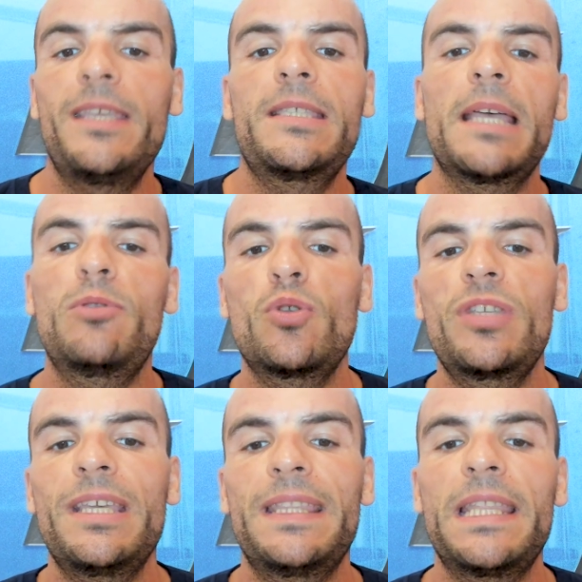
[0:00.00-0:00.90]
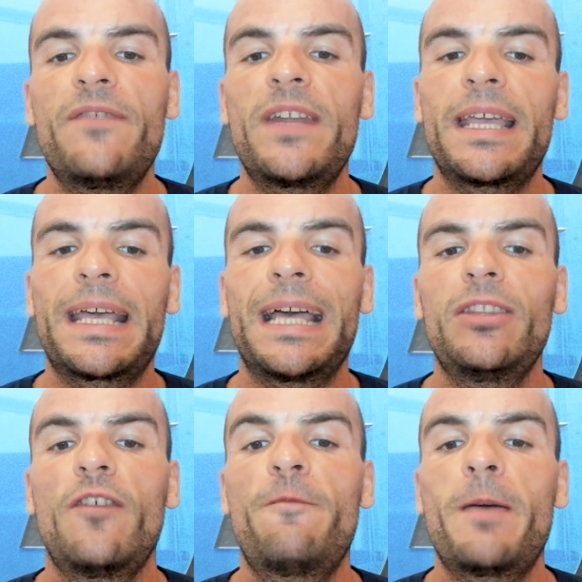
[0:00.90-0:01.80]
it's time to see the different
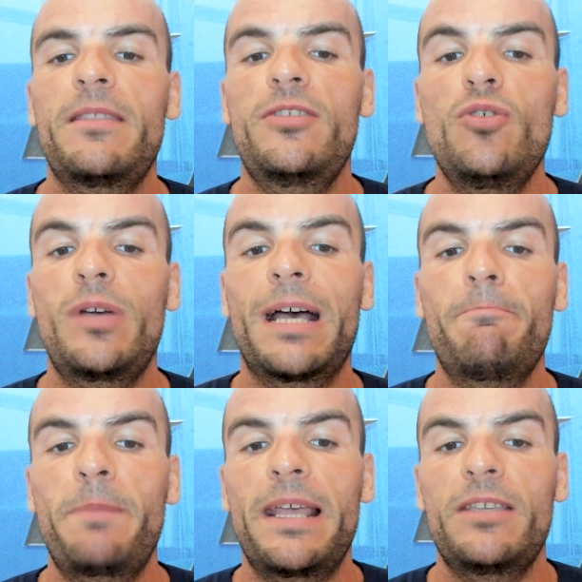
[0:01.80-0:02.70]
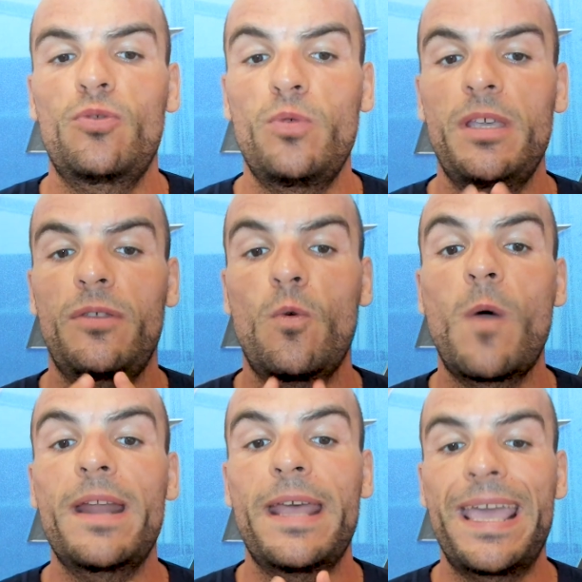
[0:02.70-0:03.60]
kind of bets you can place with
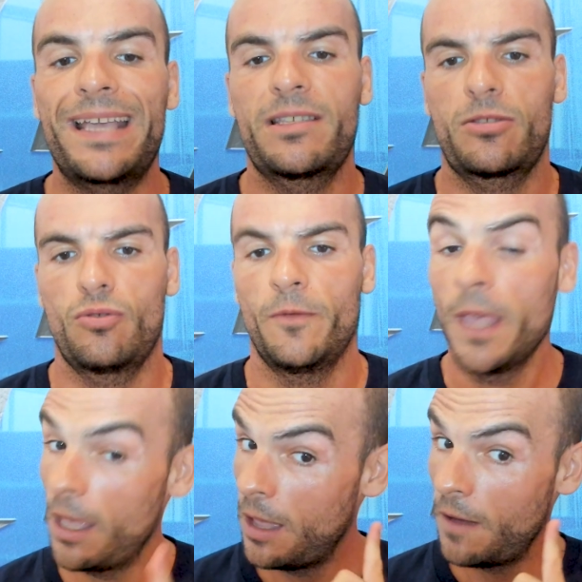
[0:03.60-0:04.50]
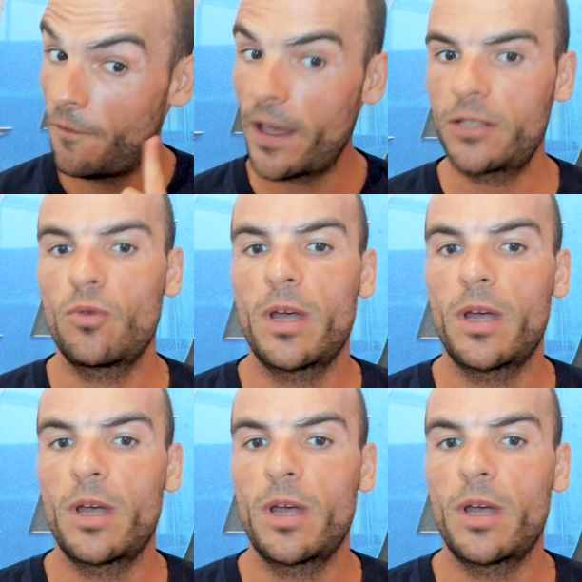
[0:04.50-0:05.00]
1x2. First